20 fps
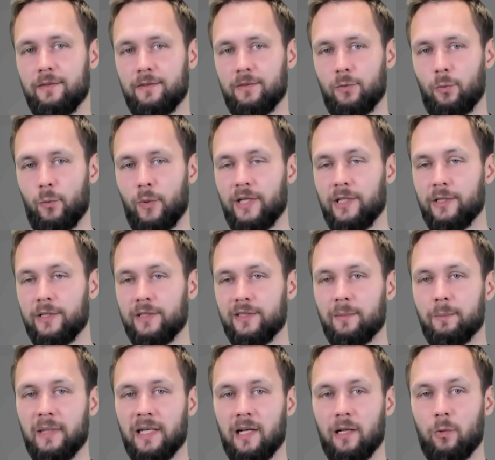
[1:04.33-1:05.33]
square in the
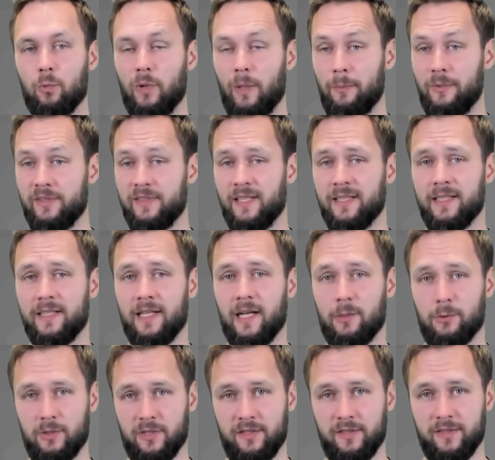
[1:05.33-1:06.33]
middle representing
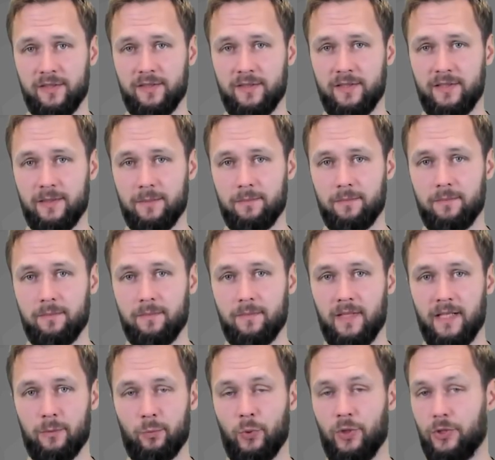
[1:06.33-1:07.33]
our system
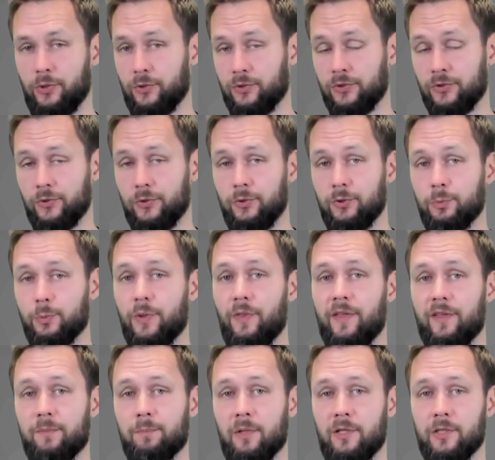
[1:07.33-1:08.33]
that we are concerned with
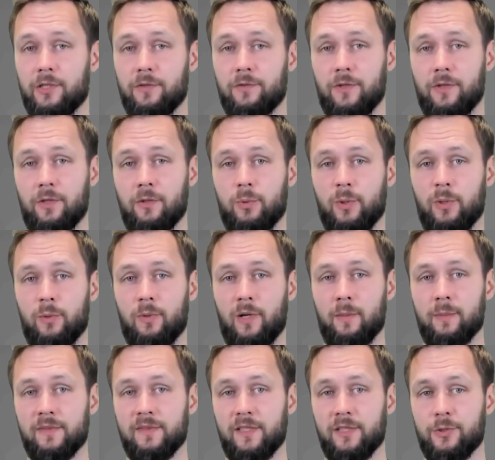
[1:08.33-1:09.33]
as part of our
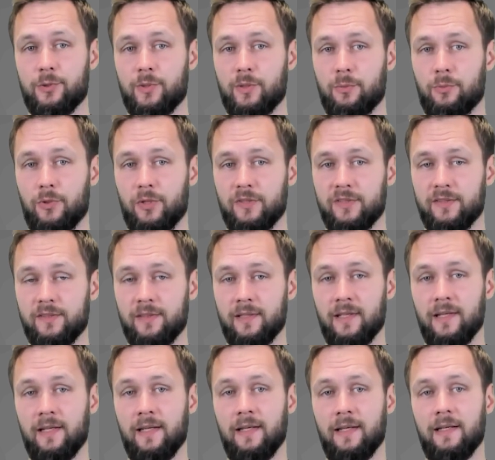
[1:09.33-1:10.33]
requirements engineering process,
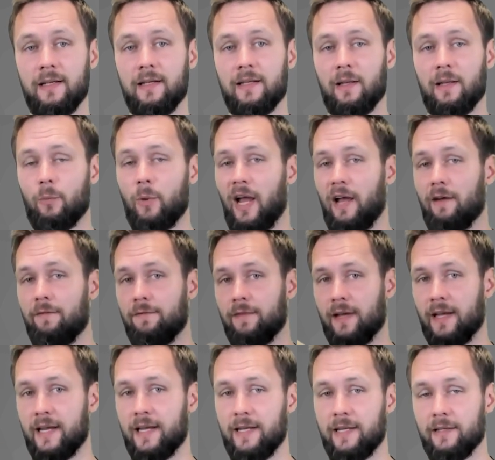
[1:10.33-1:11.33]
and we have
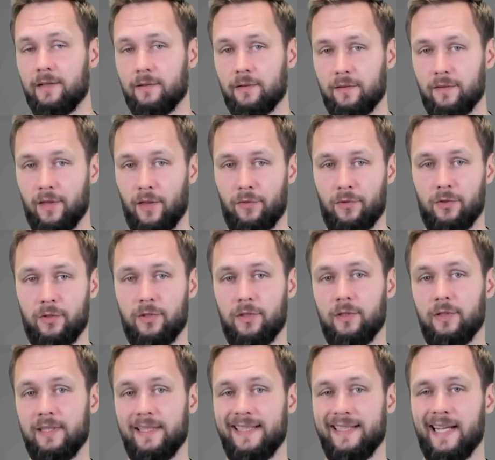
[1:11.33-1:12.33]

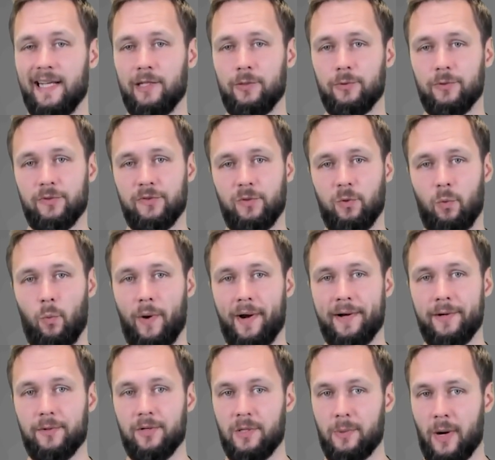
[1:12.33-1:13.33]
another yellow square
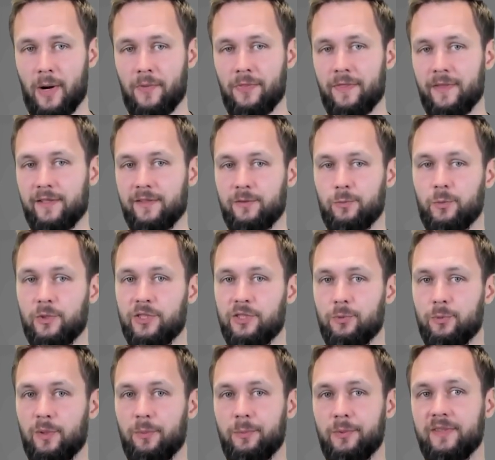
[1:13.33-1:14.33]
around this,
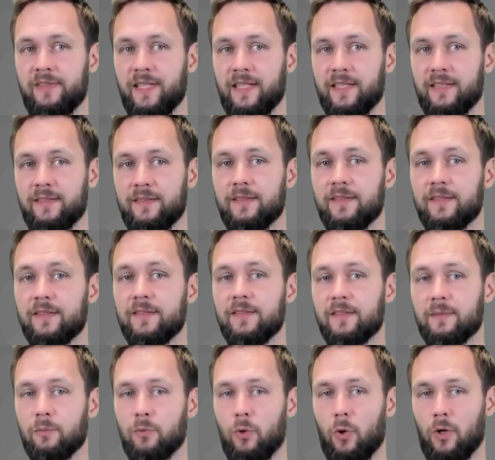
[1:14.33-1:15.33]
which represents the
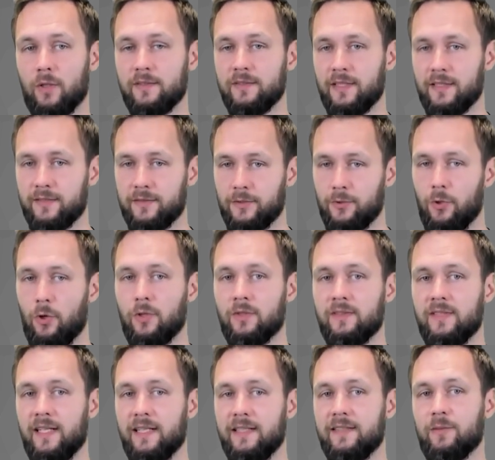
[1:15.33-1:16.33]
system context, the
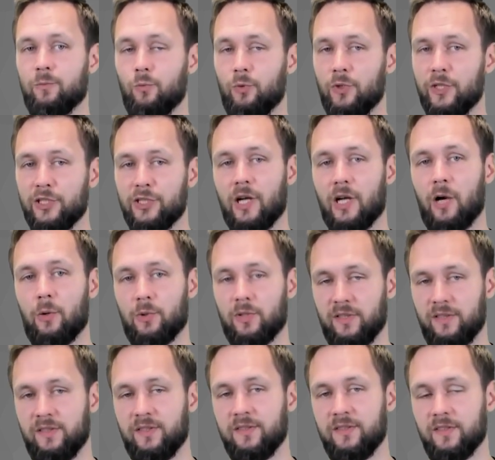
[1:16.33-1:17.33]
context in which our
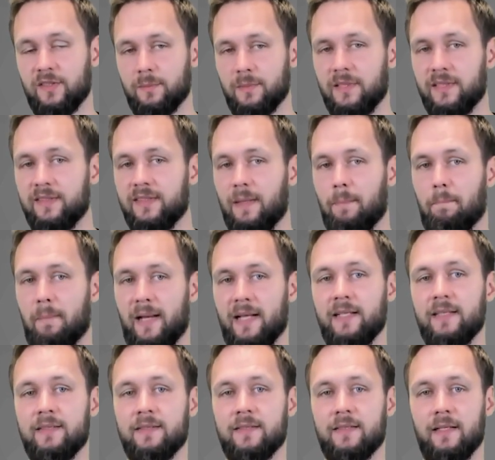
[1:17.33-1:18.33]
system is
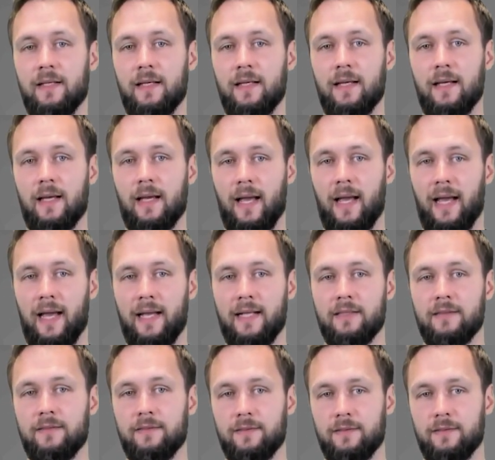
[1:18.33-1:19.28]
embedded. And